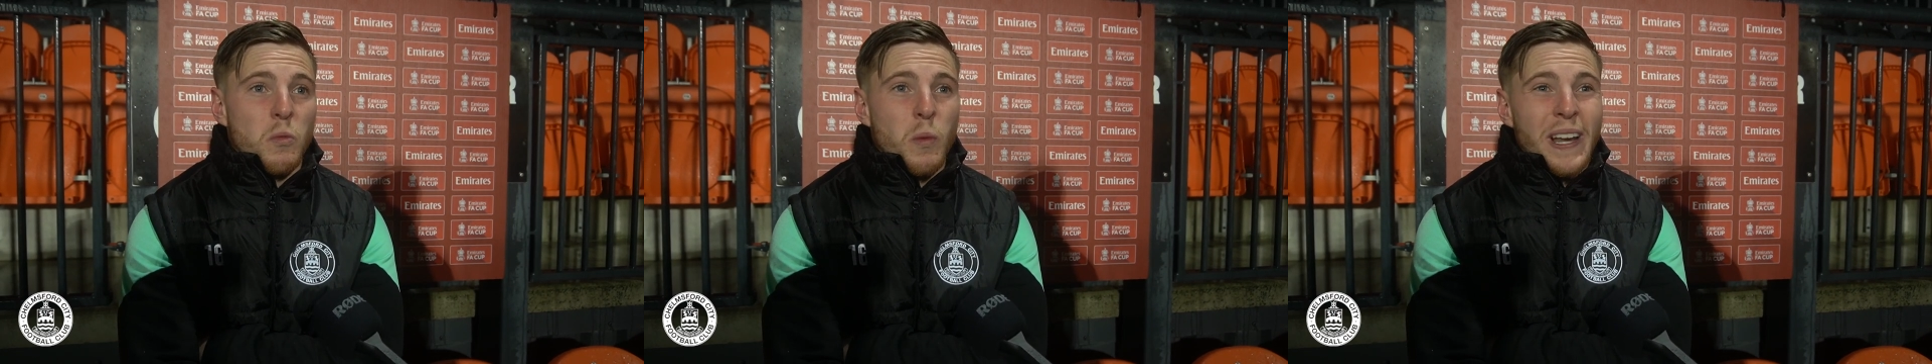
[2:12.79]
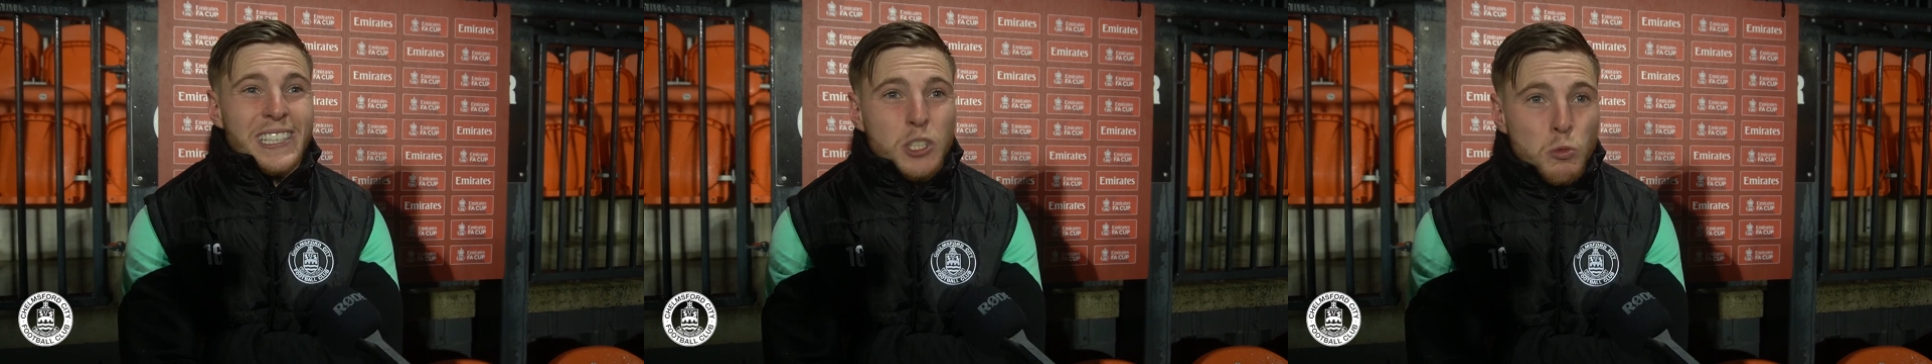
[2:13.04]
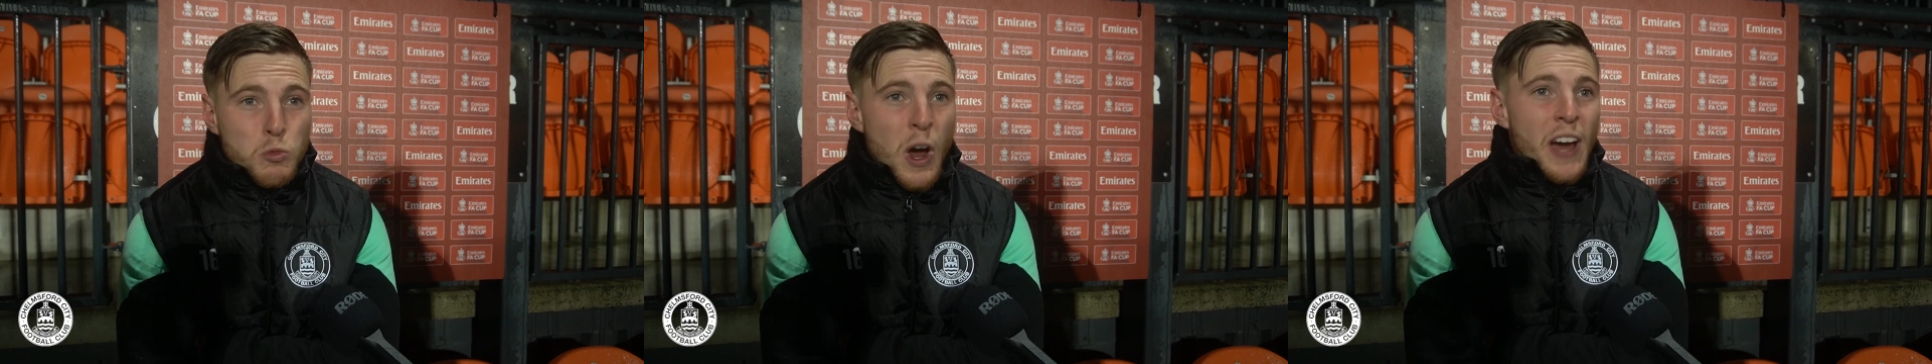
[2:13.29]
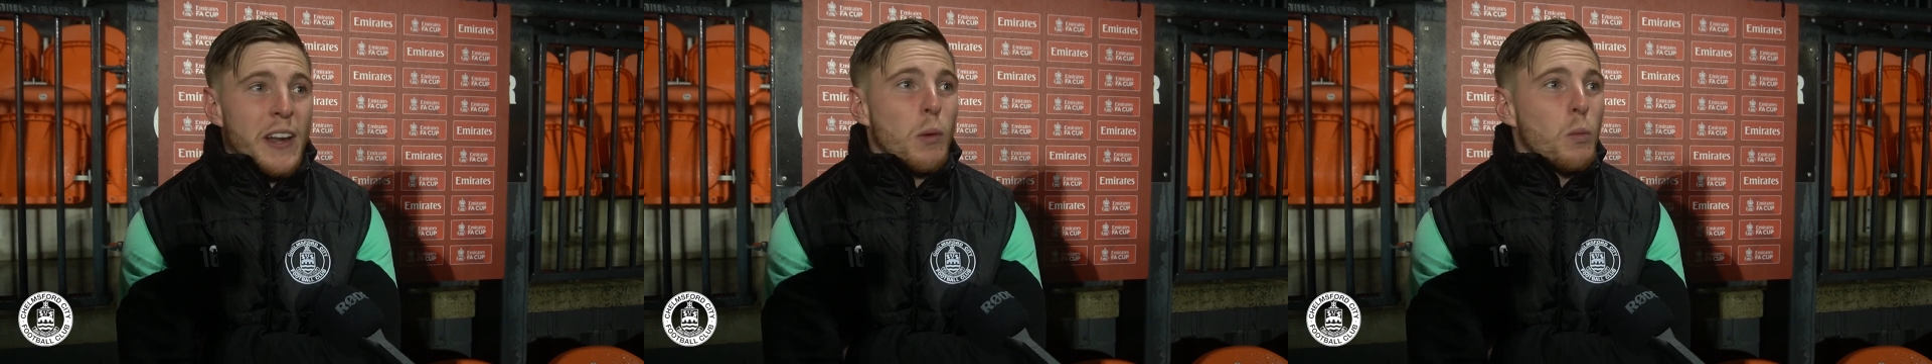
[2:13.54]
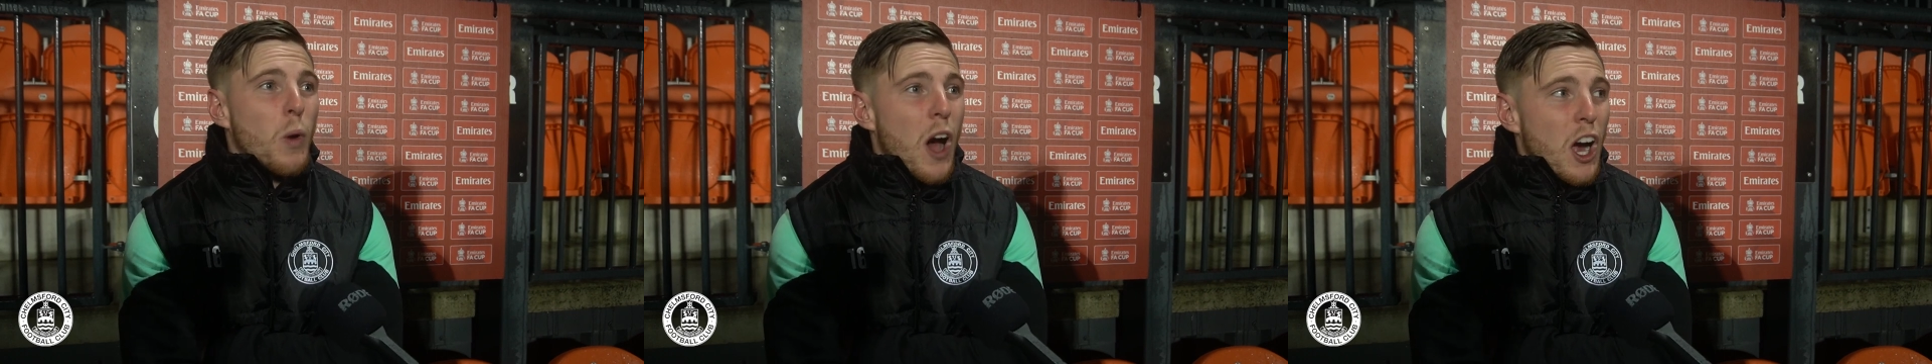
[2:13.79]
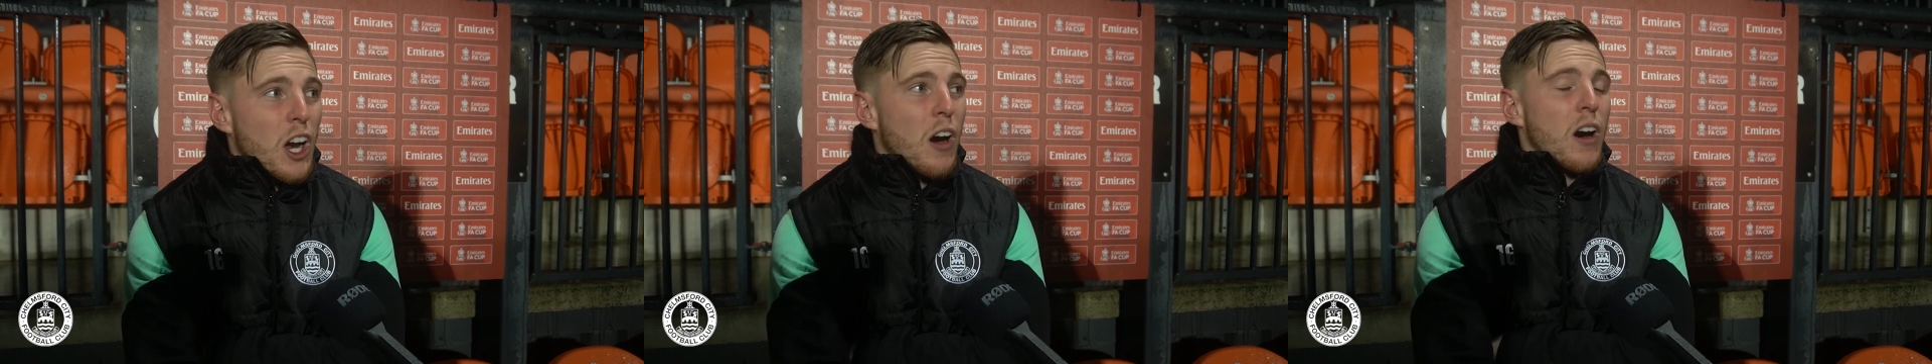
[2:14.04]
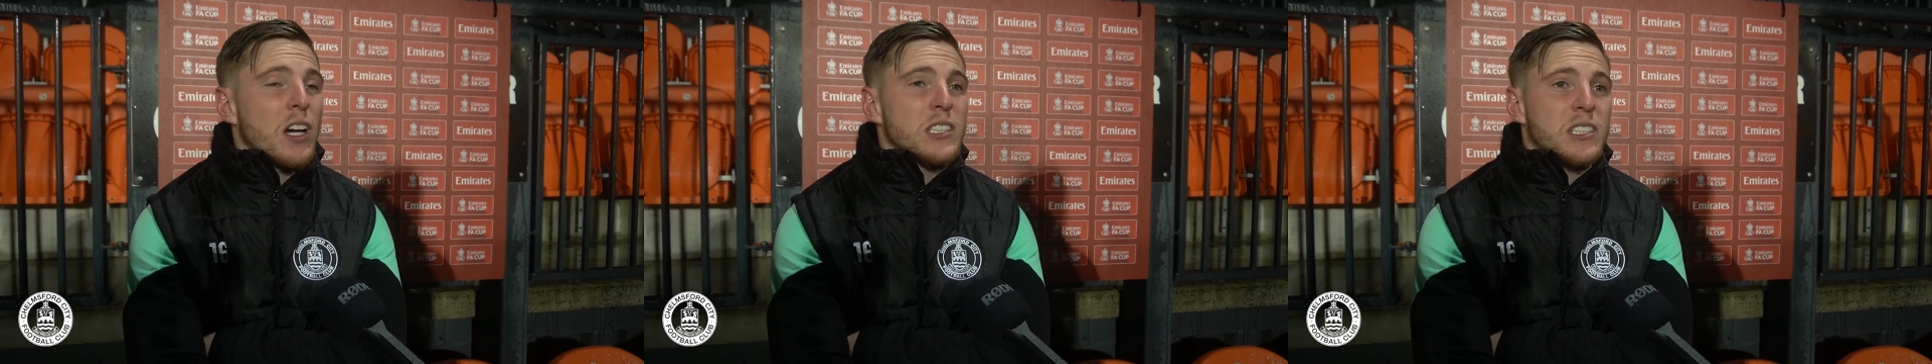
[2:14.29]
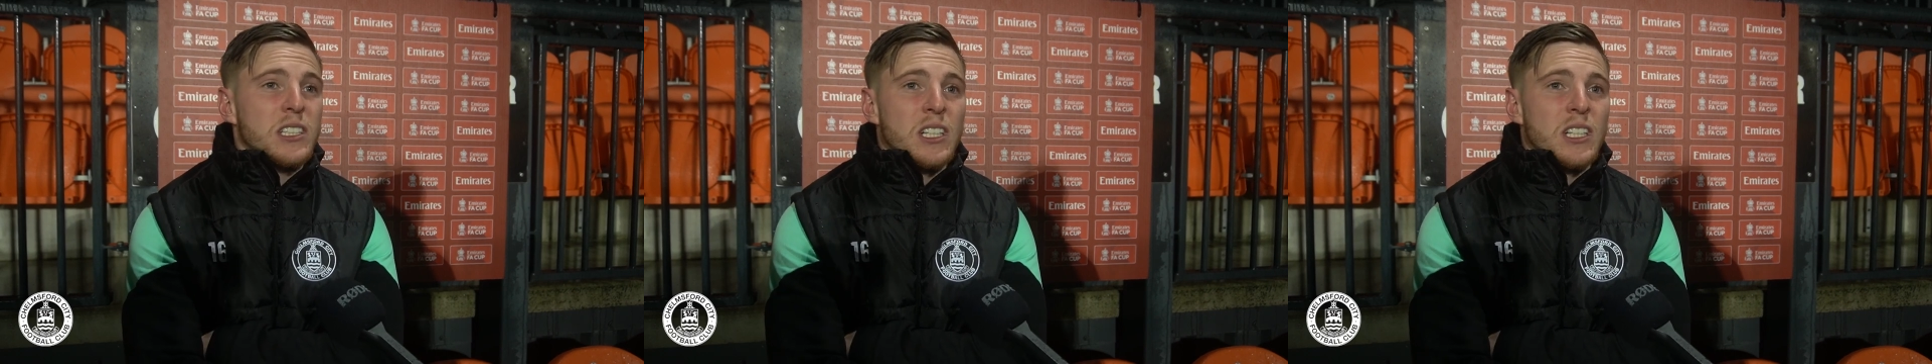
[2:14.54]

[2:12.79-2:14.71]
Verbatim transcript: willing to run and work hard